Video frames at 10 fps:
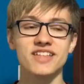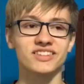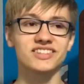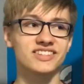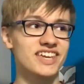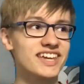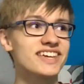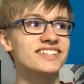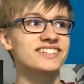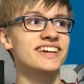The thing
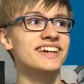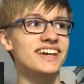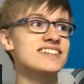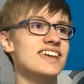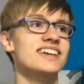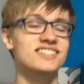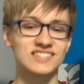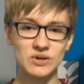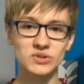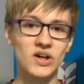is, it takes
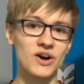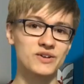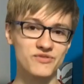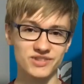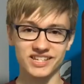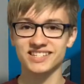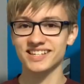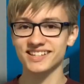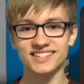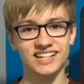so long for these
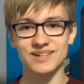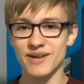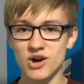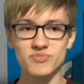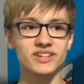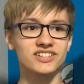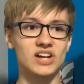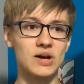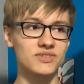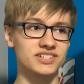things to come out because
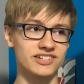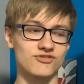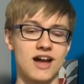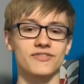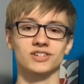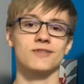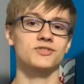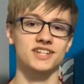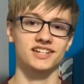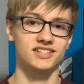obviously graphic novels
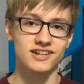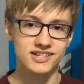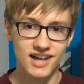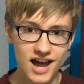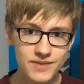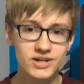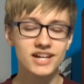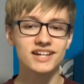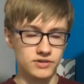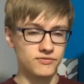take a ton of time.
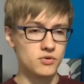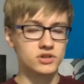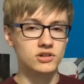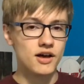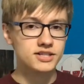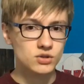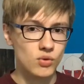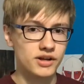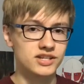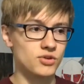The Fourth Closet
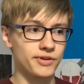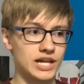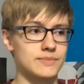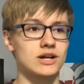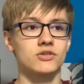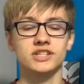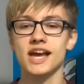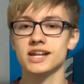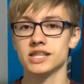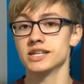one is only coming out at the
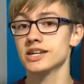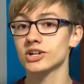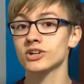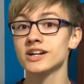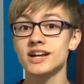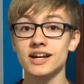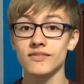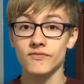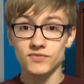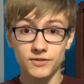end of the year.
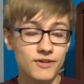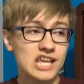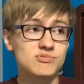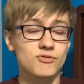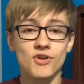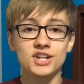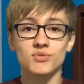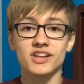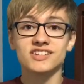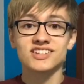The Fazbear Fright
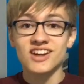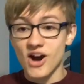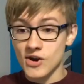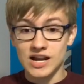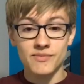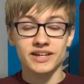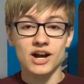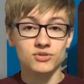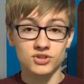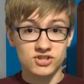ones are coming
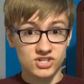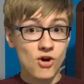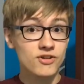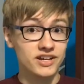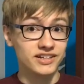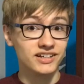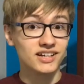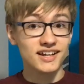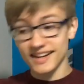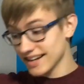out, they're starting
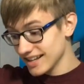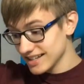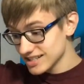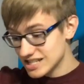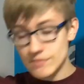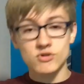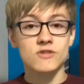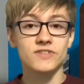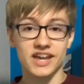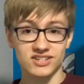summer
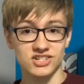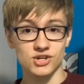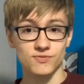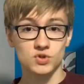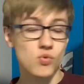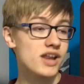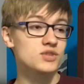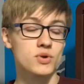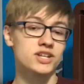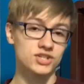of next year,
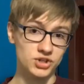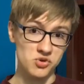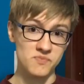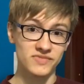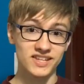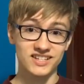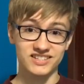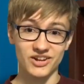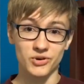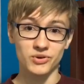2022.
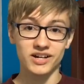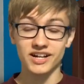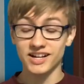So